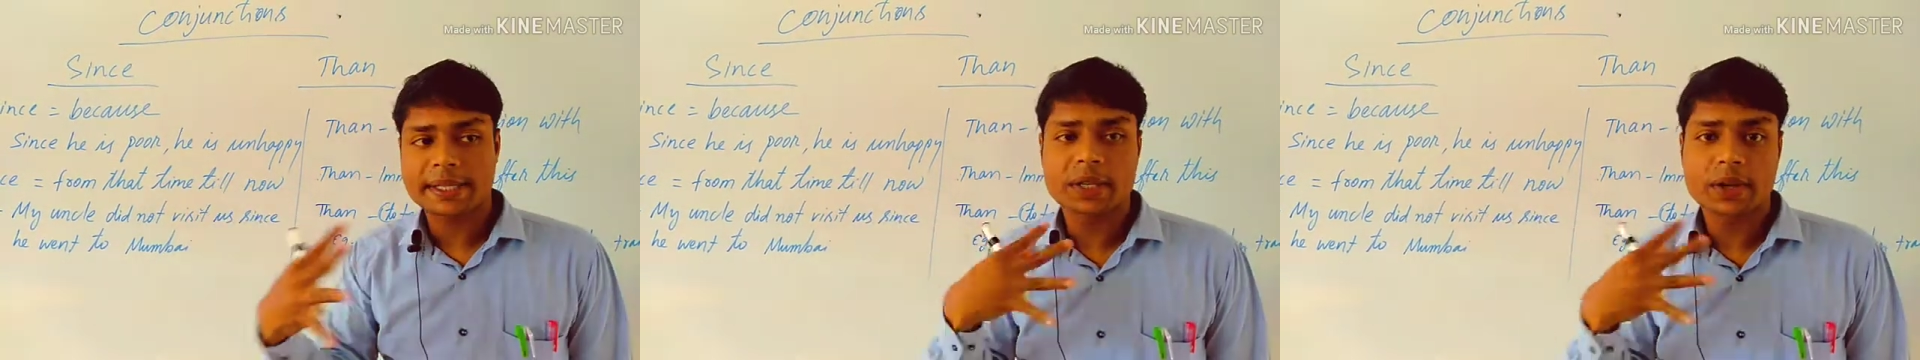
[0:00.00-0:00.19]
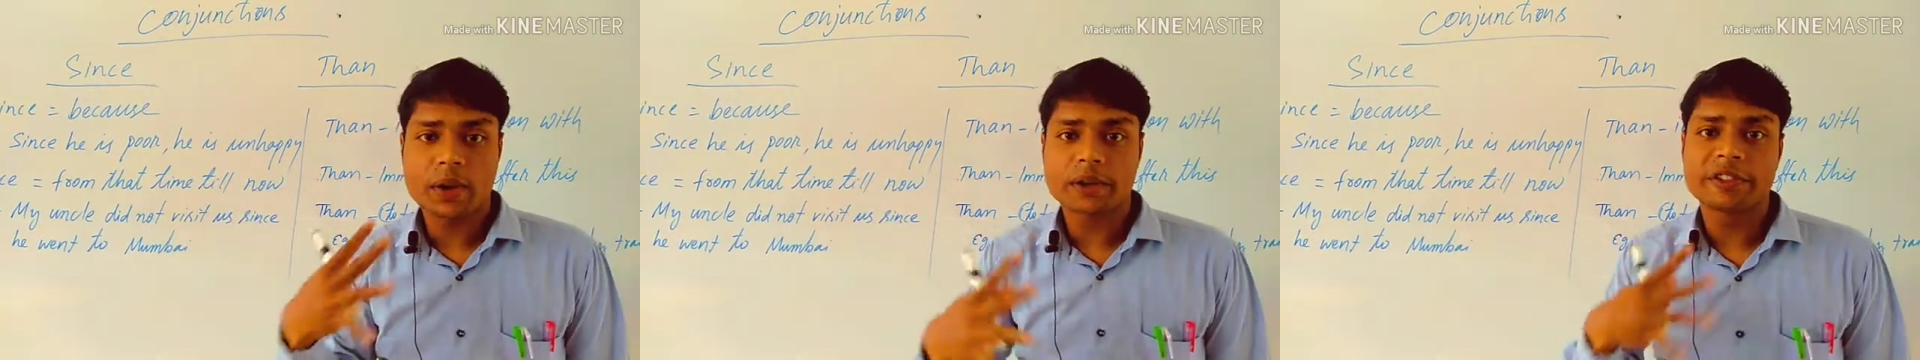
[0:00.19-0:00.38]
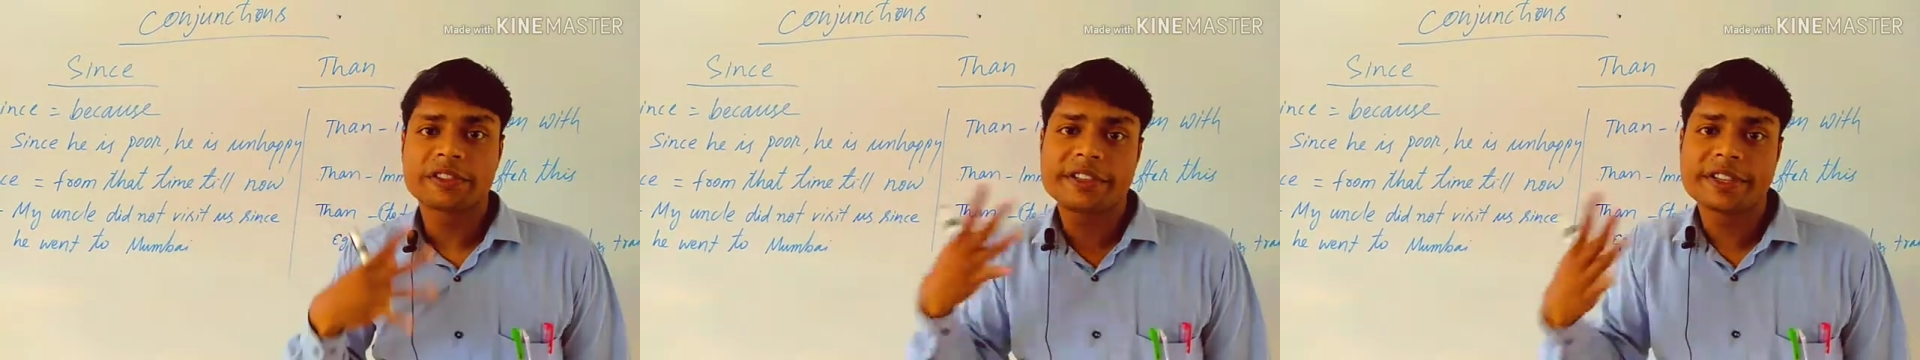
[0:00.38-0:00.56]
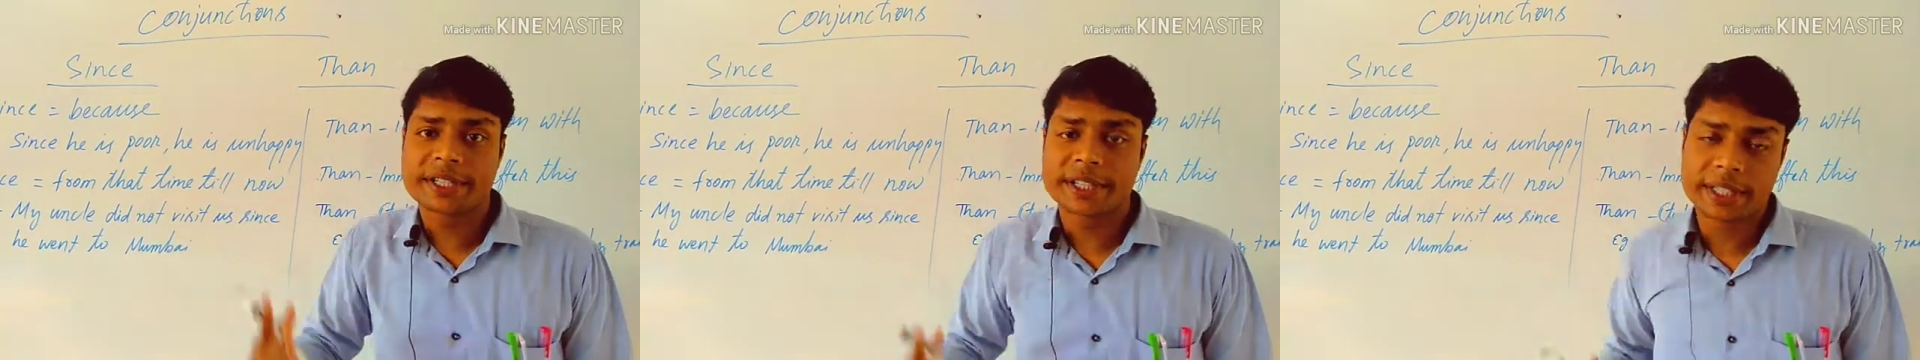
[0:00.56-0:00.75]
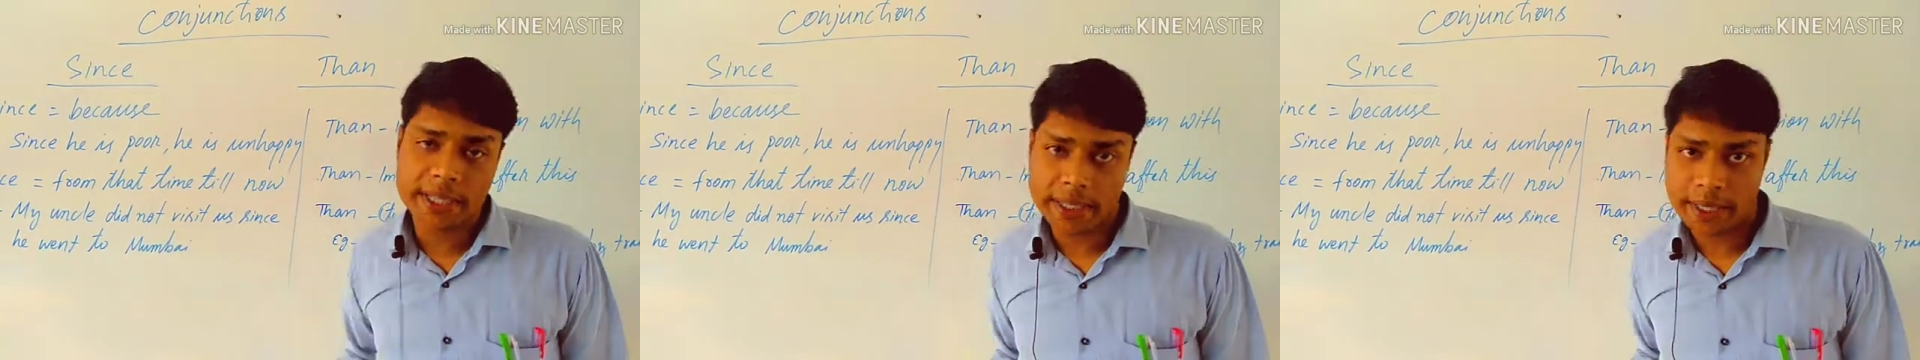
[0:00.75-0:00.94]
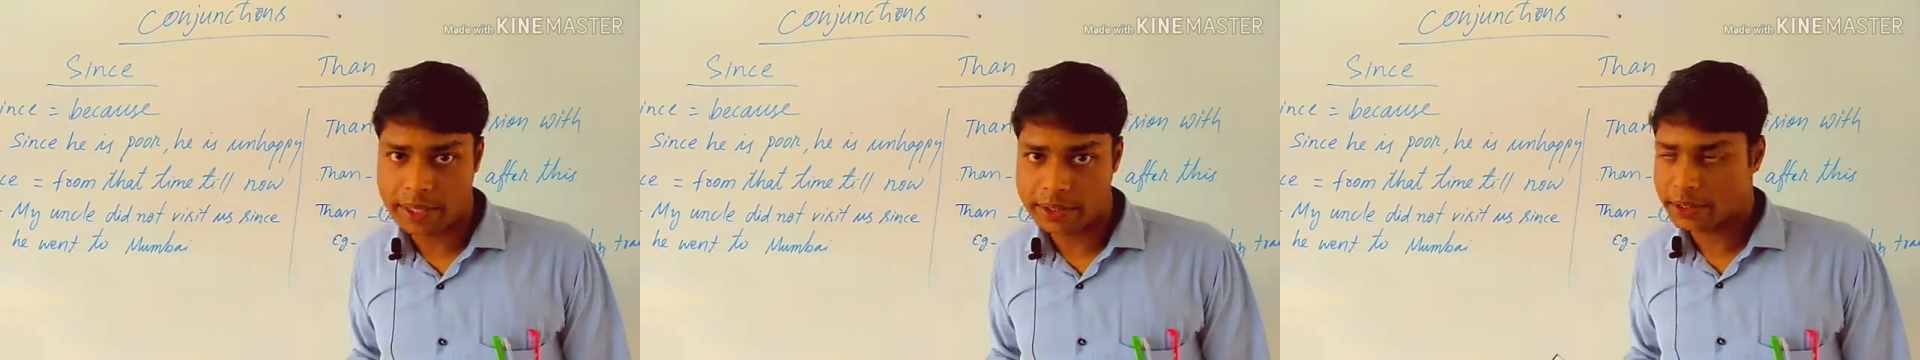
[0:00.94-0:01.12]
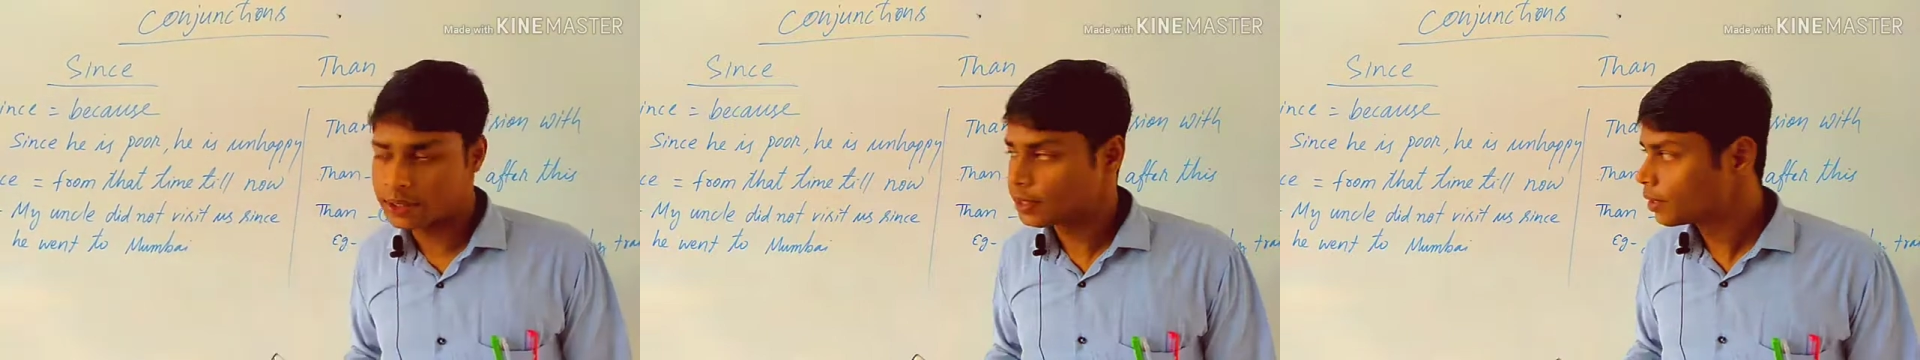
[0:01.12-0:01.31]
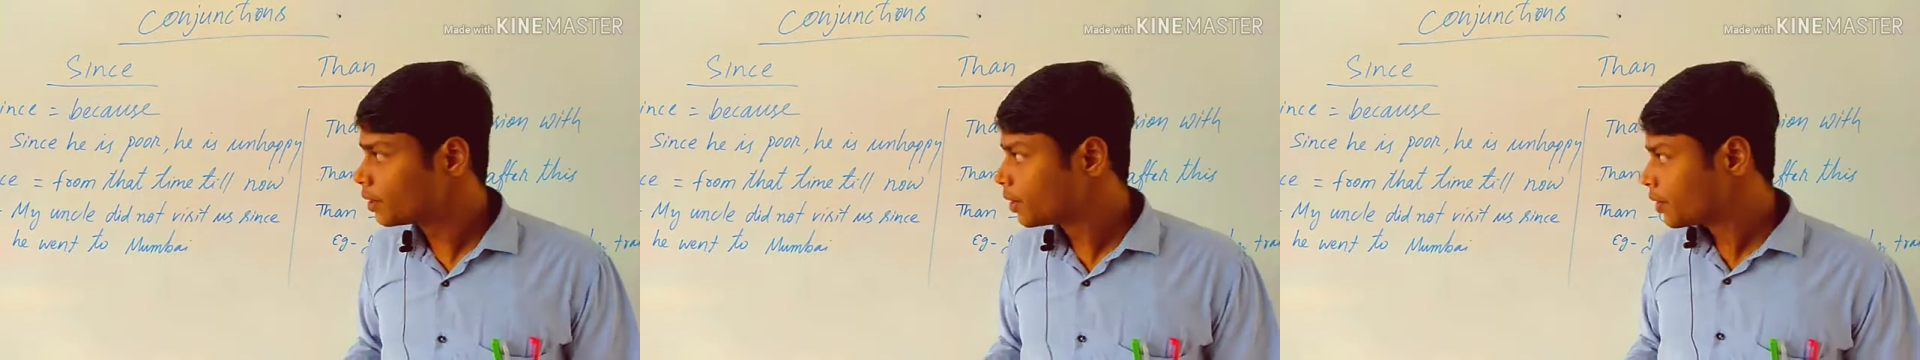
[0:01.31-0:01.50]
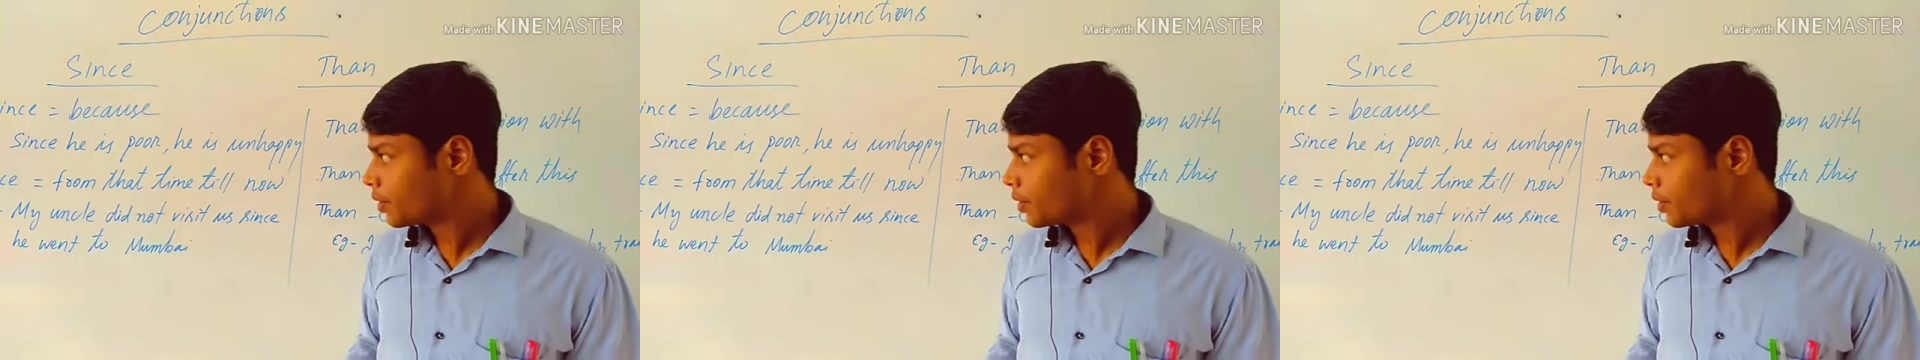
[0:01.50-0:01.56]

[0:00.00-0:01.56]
not visited us.